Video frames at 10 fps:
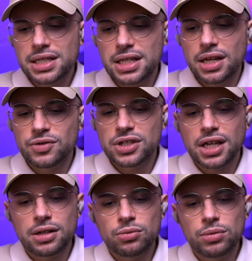see if she
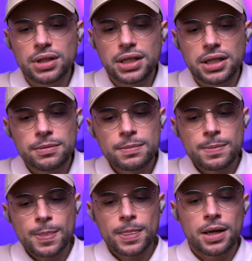can really
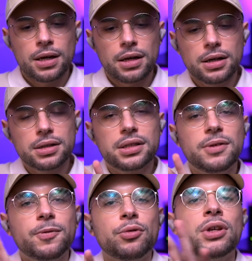uh,
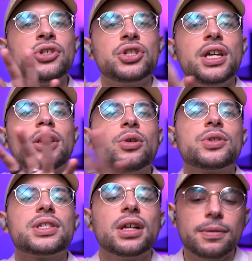differentiate
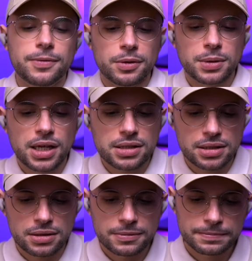herself from KZ.